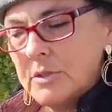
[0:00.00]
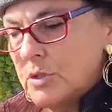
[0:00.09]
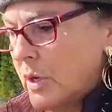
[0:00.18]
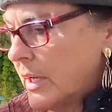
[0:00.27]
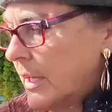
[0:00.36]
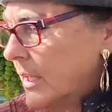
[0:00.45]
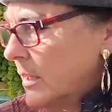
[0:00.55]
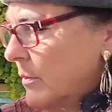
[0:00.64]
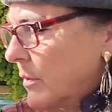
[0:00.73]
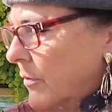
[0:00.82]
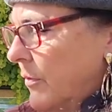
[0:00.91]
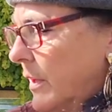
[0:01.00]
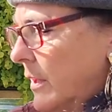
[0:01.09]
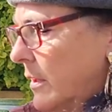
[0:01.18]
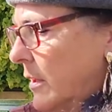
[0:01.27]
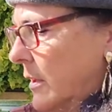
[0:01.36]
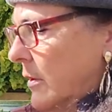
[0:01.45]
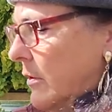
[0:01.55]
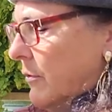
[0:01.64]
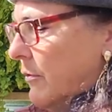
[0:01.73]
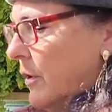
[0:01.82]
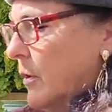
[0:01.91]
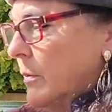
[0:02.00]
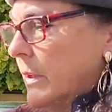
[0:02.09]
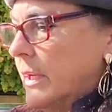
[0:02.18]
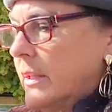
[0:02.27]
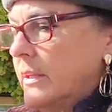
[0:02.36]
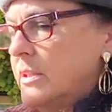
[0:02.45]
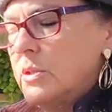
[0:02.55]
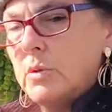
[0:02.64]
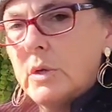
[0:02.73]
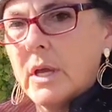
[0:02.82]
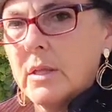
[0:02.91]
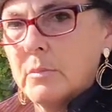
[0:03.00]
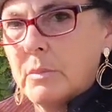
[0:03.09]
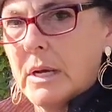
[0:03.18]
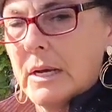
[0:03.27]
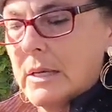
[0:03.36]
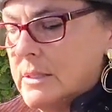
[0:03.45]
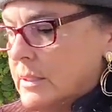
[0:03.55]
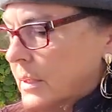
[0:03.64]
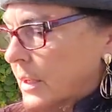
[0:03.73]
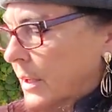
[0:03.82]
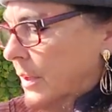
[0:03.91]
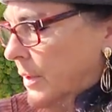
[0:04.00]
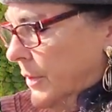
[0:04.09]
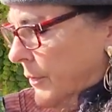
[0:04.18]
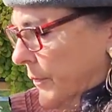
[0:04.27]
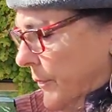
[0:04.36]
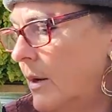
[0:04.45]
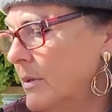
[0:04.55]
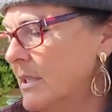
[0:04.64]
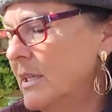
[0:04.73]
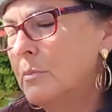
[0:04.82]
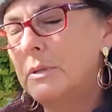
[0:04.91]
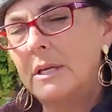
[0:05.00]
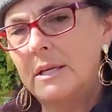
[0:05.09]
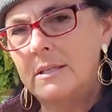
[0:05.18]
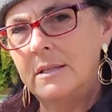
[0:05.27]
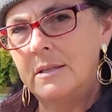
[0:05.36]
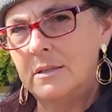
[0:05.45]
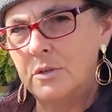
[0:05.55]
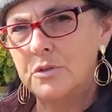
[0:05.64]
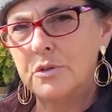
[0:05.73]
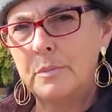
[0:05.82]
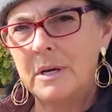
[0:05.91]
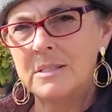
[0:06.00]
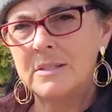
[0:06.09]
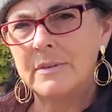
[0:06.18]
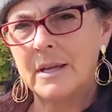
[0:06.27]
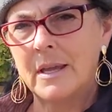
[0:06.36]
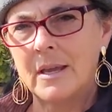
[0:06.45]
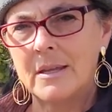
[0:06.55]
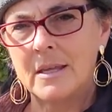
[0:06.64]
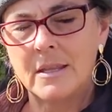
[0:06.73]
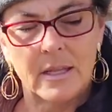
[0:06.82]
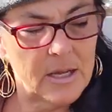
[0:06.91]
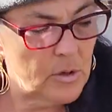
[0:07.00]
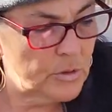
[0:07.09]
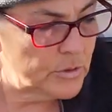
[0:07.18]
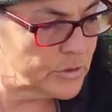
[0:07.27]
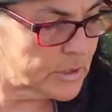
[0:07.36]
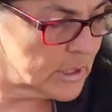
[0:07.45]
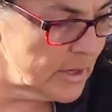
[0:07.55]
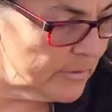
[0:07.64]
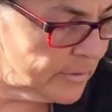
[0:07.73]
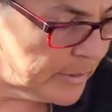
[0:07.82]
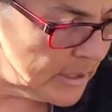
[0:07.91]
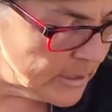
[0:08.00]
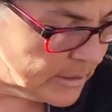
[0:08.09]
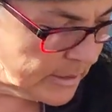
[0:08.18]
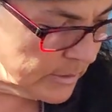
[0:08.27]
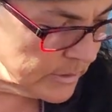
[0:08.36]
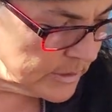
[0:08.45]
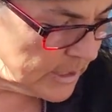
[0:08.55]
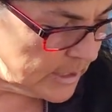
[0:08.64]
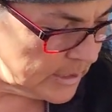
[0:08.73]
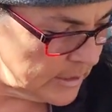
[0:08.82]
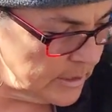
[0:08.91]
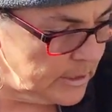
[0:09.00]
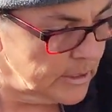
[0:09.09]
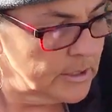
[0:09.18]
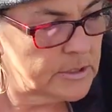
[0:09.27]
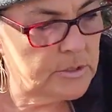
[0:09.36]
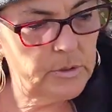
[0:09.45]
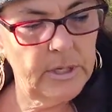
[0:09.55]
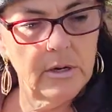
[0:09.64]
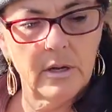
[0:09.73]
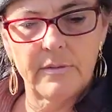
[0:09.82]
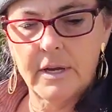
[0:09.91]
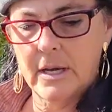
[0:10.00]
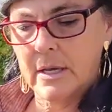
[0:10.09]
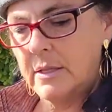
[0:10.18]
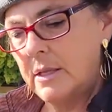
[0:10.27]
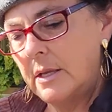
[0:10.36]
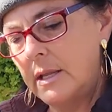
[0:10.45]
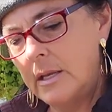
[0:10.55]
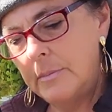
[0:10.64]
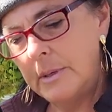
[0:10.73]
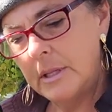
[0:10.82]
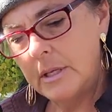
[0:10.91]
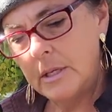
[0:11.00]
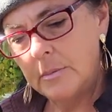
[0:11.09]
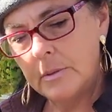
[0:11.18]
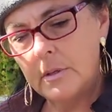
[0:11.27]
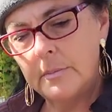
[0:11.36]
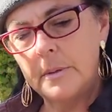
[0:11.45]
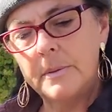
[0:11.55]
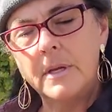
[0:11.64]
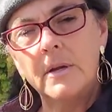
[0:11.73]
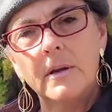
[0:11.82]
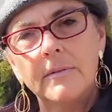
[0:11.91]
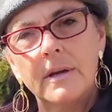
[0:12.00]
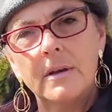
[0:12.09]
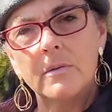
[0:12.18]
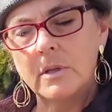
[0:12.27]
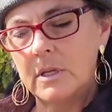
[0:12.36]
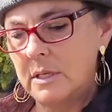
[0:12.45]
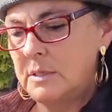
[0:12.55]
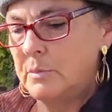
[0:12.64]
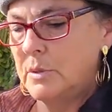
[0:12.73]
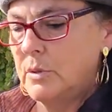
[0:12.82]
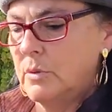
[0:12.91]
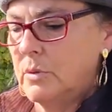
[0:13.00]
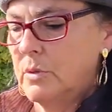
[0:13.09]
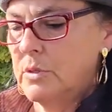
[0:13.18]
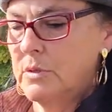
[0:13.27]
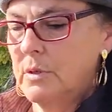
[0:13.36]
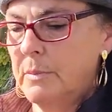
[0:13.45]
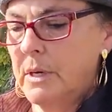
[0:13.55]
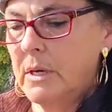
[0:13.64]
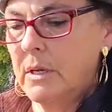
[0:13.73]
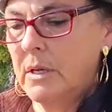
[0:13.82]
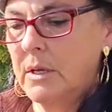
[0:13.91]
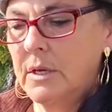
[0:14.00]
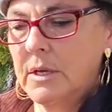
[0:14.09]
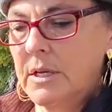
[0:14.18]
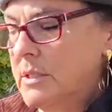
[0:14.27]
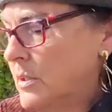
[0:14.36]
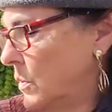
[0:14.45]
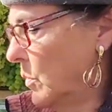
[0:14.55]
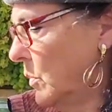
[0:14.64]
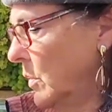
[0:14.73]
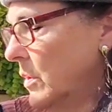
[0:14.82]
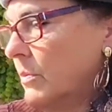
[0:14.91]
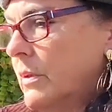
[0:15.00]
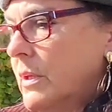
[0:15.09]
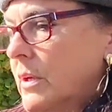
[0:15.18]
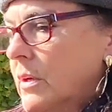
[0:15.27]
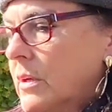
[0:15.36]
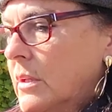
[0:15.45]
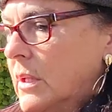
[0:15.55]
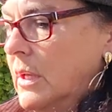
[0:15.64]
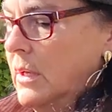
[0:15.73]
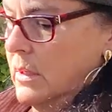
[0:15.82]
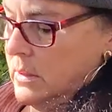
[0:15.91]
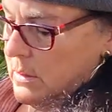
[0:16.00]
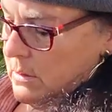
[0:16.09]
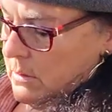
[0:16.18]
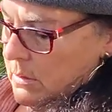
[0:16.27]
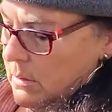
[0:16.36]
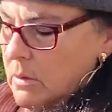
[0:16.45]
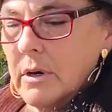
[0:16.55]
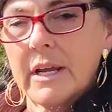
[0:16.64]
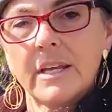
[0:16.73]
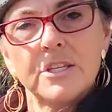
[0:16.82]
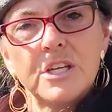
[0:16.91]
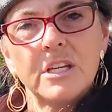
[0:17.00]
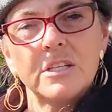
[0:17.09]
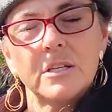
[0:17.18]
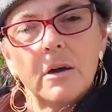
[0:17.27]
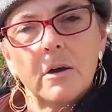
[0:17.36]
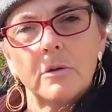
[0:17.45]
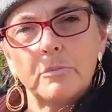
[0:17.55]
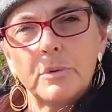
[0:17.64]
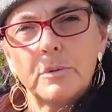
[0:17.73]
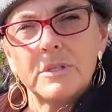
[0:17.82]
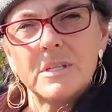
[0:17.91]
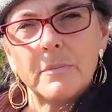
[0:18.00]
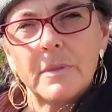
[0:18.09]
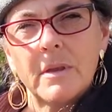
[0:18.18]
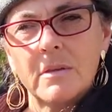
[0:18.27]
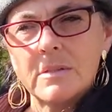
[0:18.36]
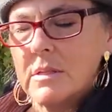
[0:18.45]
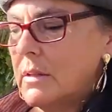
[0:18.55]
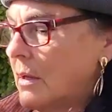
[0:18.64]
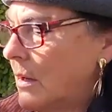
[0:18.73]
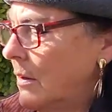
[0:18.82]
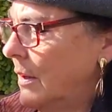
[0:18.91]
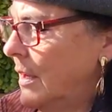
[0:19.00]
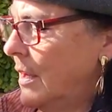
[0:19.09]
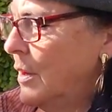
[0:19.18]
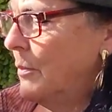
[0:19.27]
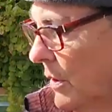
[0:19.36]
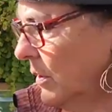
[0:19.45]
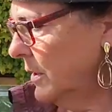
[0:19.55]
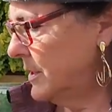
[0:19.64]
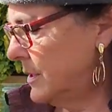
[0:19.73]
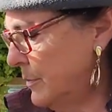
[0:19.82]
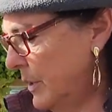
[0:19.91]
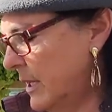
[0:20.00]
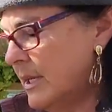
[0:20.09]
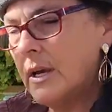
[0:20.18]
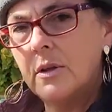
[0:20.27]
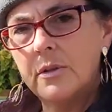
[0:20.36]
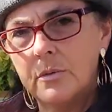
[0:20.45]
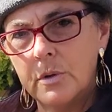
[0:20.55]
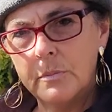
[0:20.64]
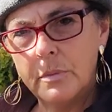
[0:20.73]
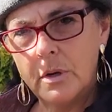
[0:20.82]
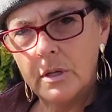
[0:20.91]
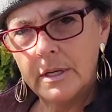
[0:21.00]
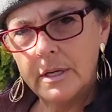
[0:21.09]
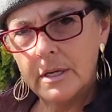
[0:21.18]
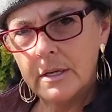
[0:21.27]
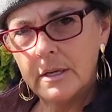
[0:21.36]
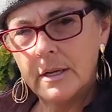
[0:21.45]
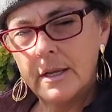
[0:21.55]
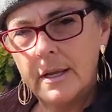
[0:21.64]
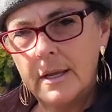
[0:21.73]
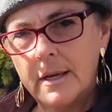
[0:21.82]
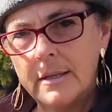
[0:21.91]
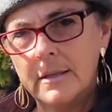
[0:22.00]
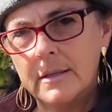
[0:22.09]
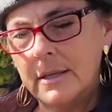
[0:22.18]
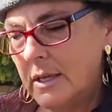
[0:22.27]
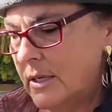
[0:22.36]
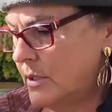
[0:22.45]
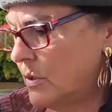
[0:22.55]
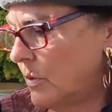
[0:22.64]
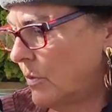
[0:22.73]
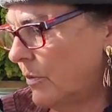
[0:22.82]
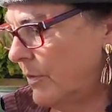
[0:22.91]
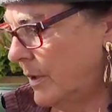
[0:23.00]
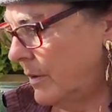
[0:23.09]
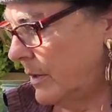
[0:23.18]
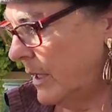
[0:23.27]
so I can get them to fit firmly in these 2-gallon pots. I always like planting in nursery pots if I can, and then I will use a cover pot on the outside. So here I've got, they need to be cleaned up a little bit, but here I've got a really nice blue nursery pot, and so it will look really good in the end. Or I can change it out and put something else in there. My goal is to break down the root ball here and get it so it will fit